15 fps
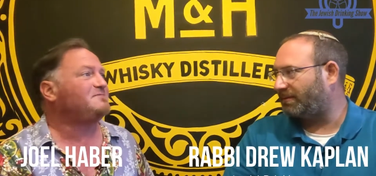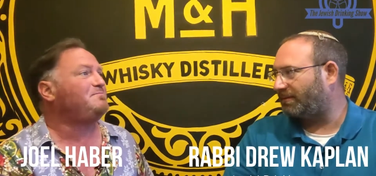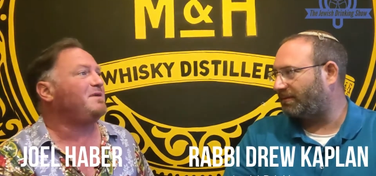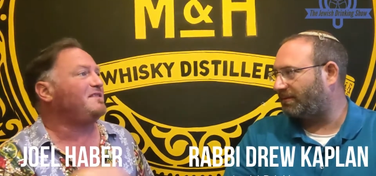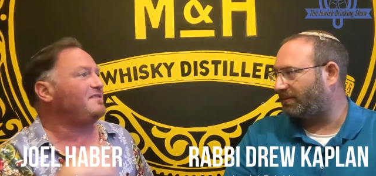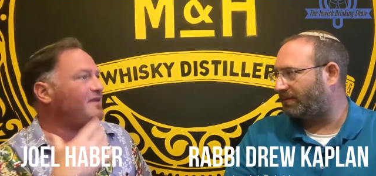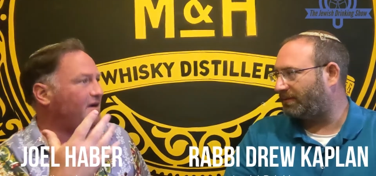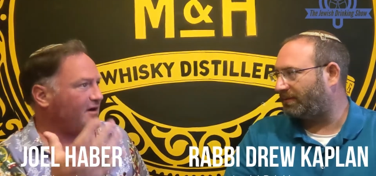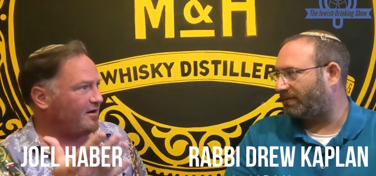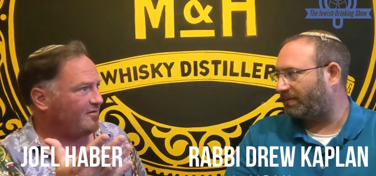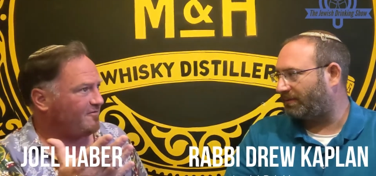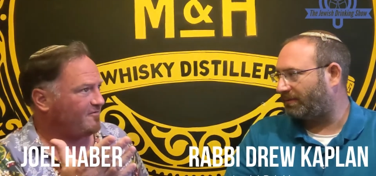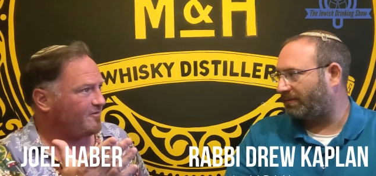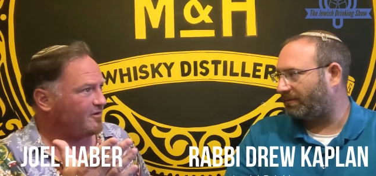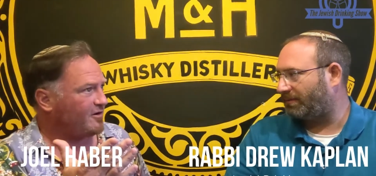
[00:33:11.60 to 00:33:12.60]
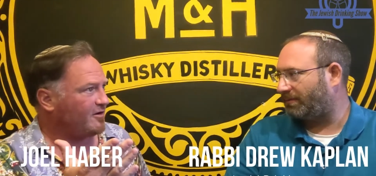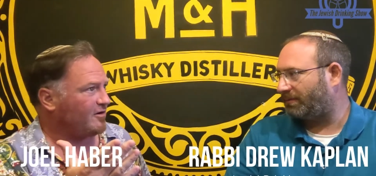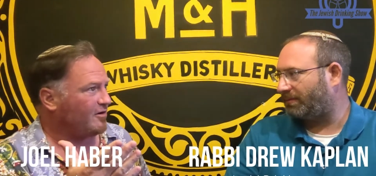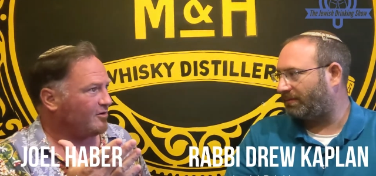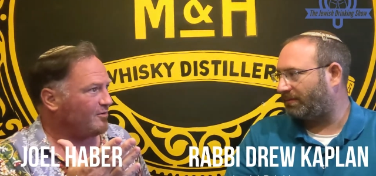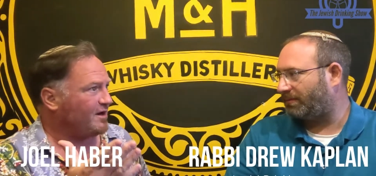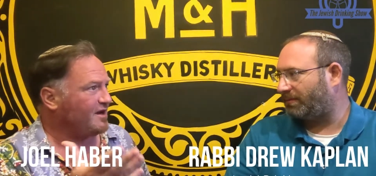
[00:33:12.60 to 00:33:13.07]
Speaker 1: has been there
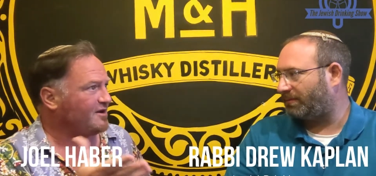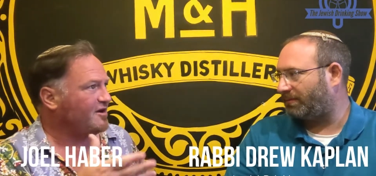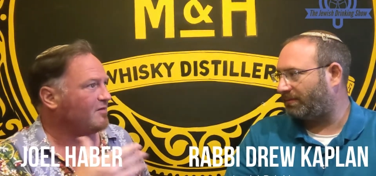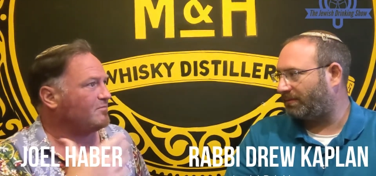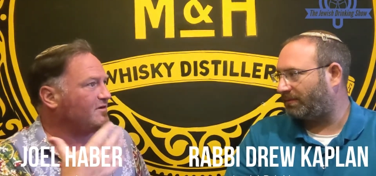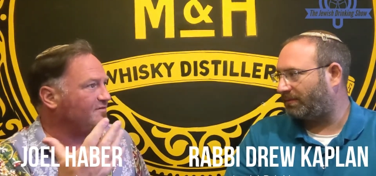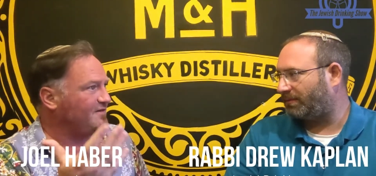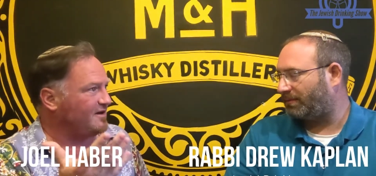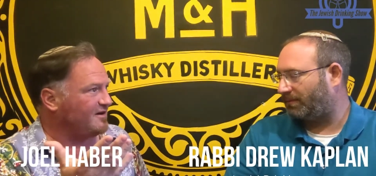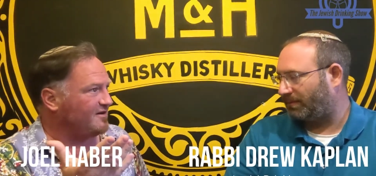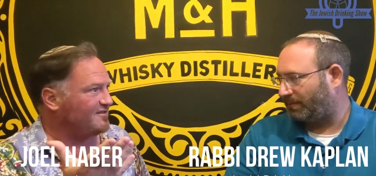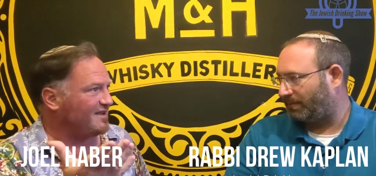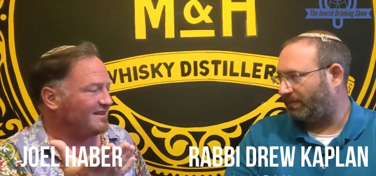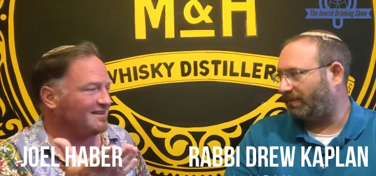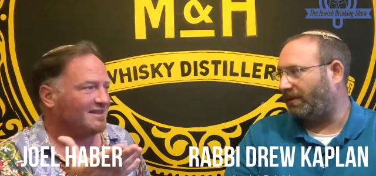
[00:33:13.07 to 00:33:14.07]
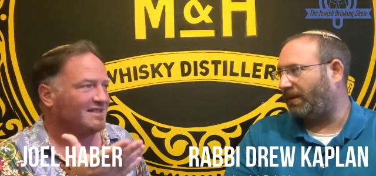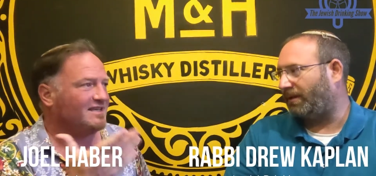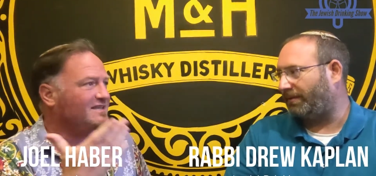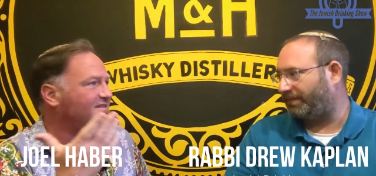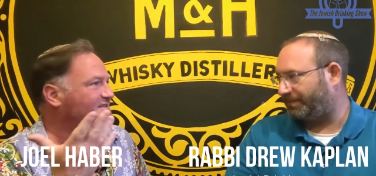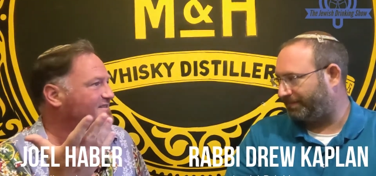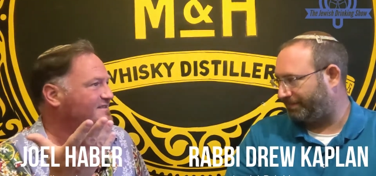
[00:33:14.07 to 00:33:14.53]
for already a number of years, at
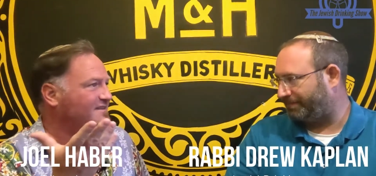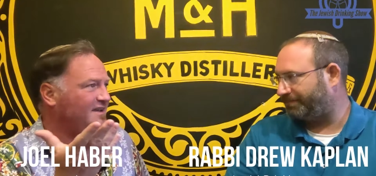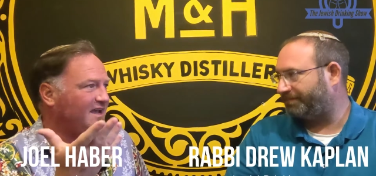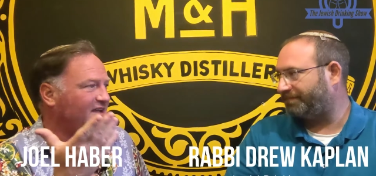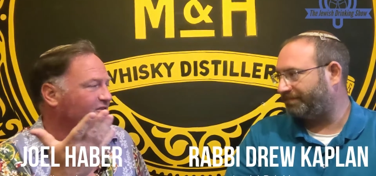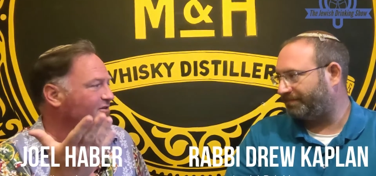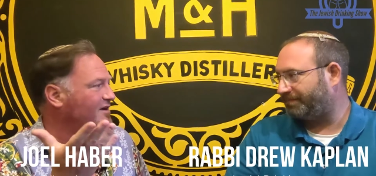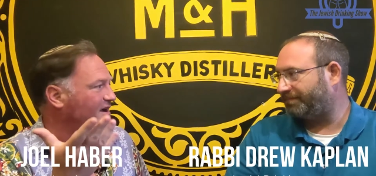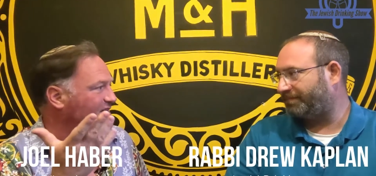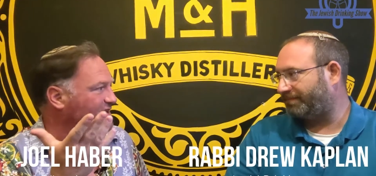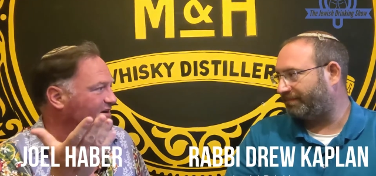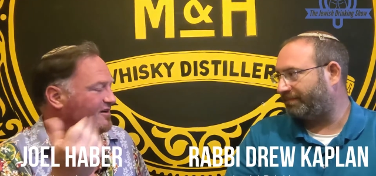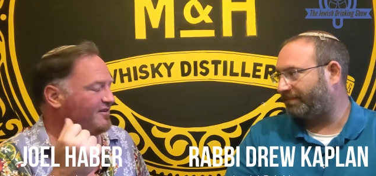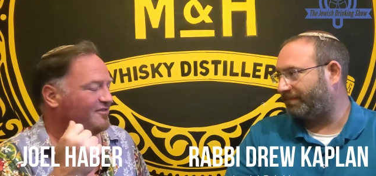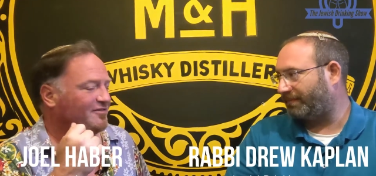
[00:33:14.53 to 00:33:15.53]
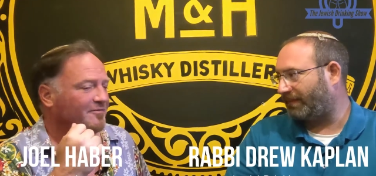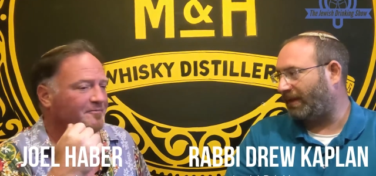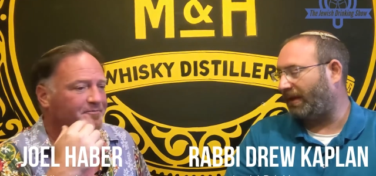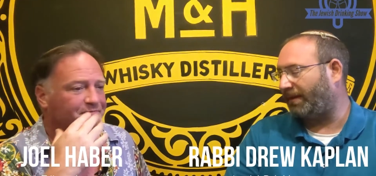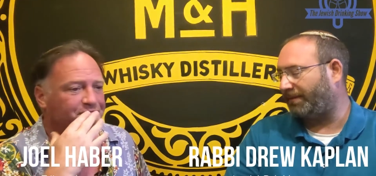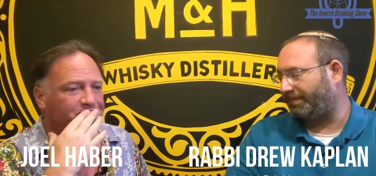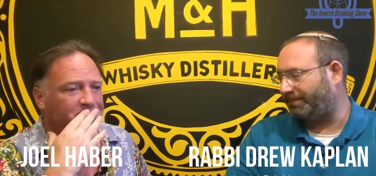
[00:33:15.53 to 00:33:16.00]
least eight or nine years.
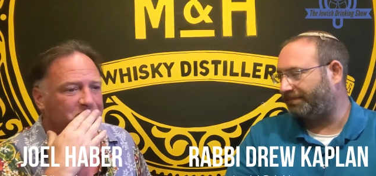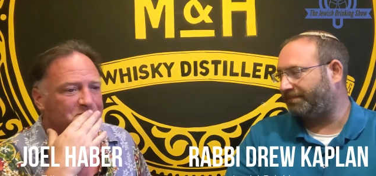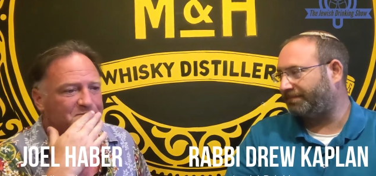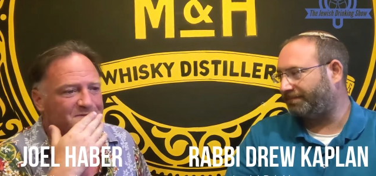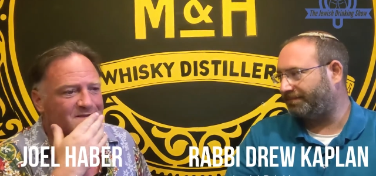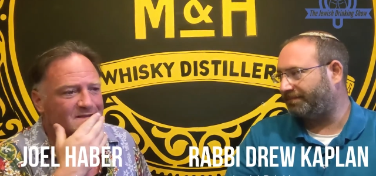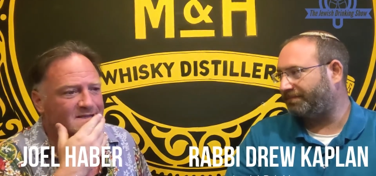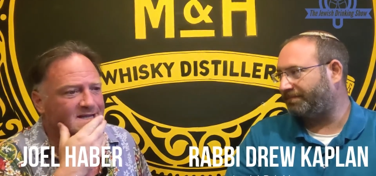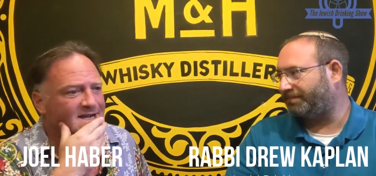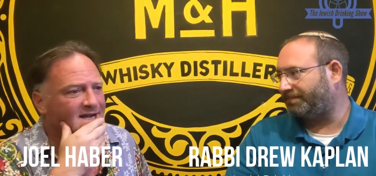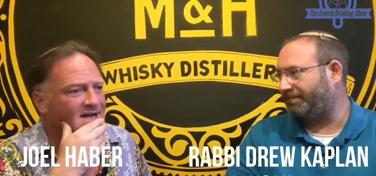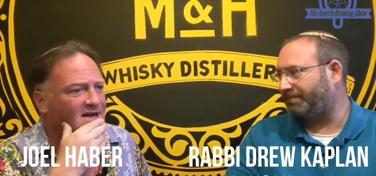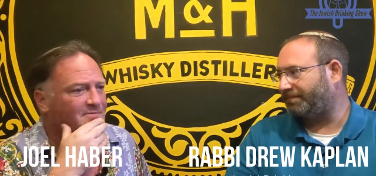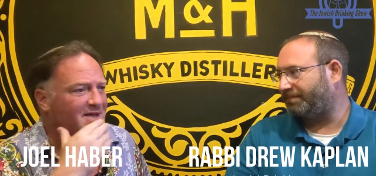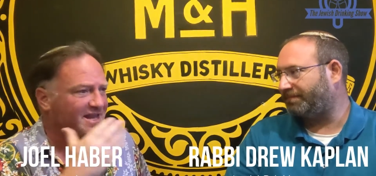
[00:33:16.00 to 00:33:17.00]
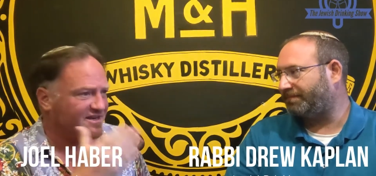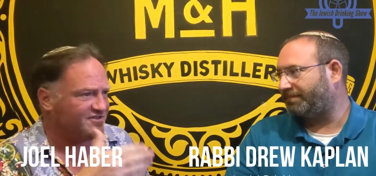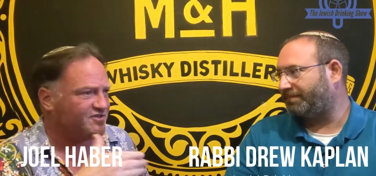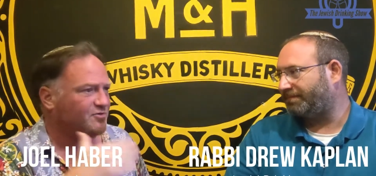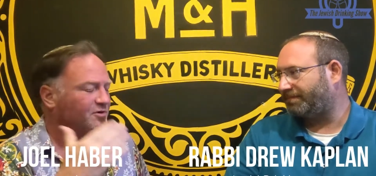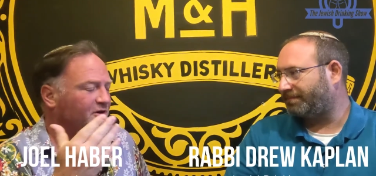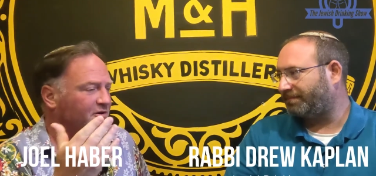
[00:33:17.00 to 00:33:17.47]
Yeah. Um, and
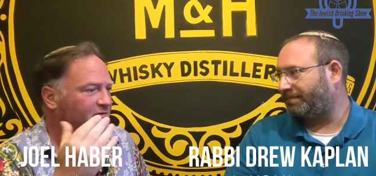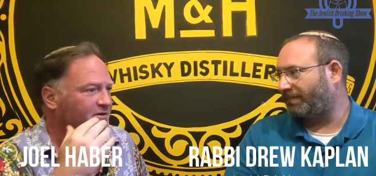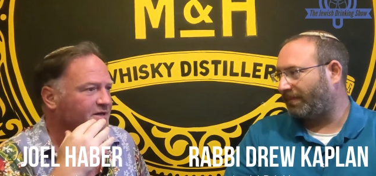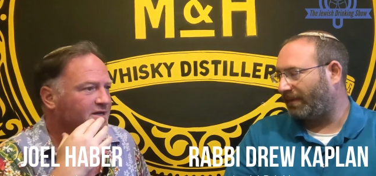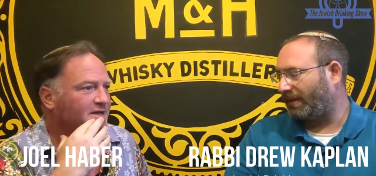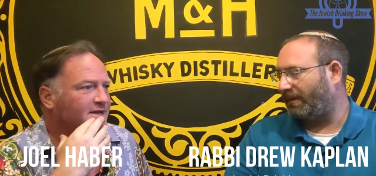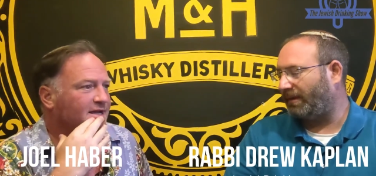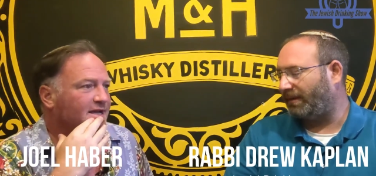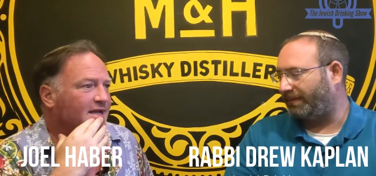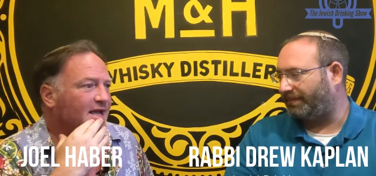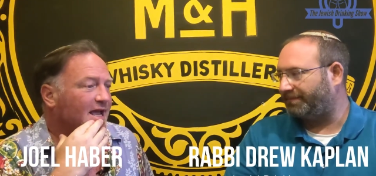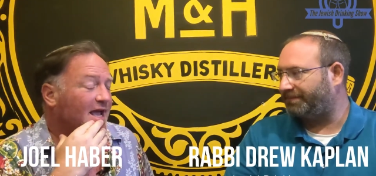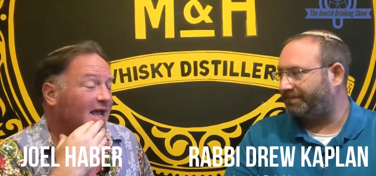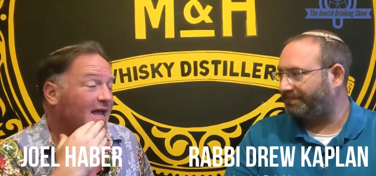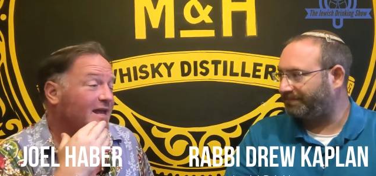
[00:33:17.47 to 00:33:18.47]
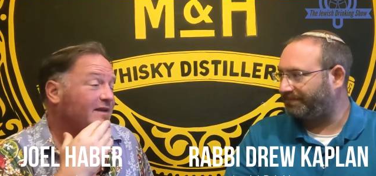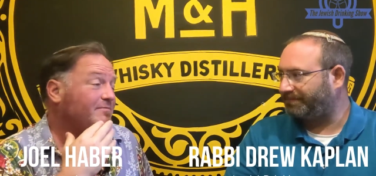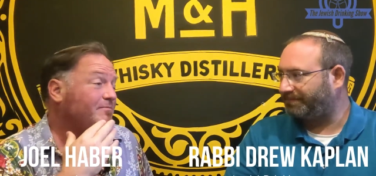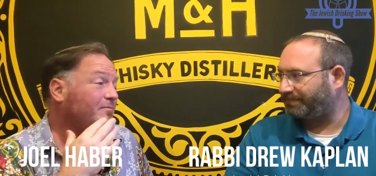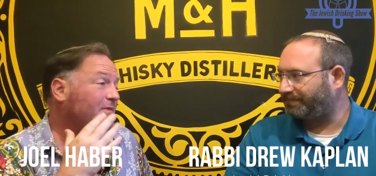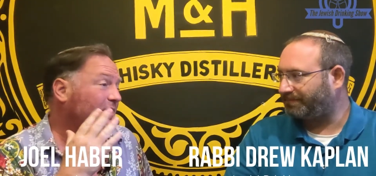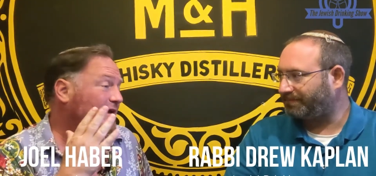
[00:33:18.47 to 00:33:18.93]
it's grown. And